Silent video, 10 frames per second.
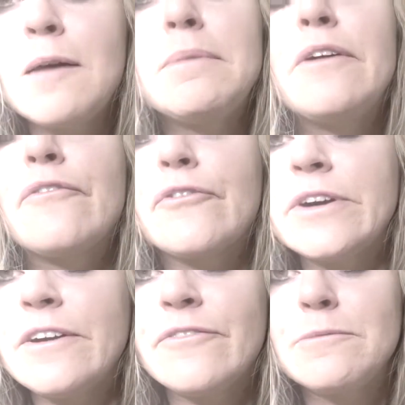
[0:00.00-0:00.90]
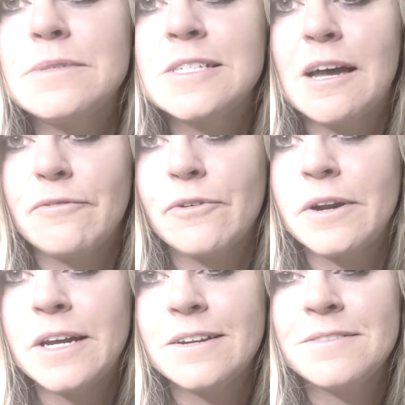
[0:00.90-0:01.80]
be free from
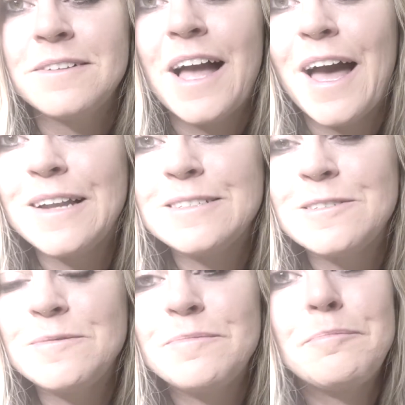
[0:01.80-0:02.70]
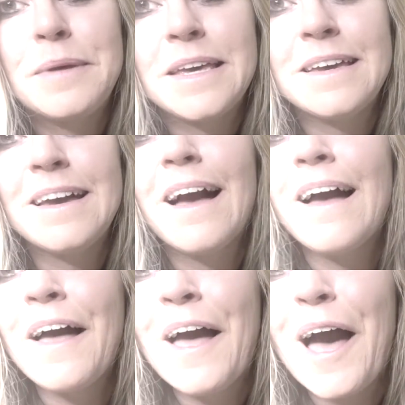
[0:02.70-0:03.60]
suffering, and be
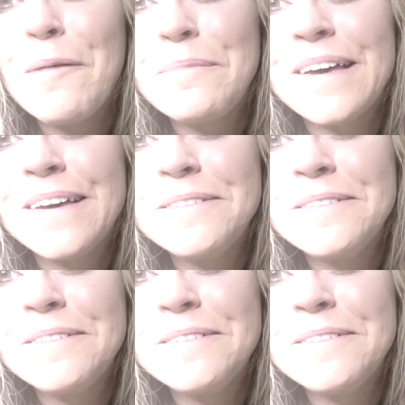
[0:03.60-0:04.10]
happy.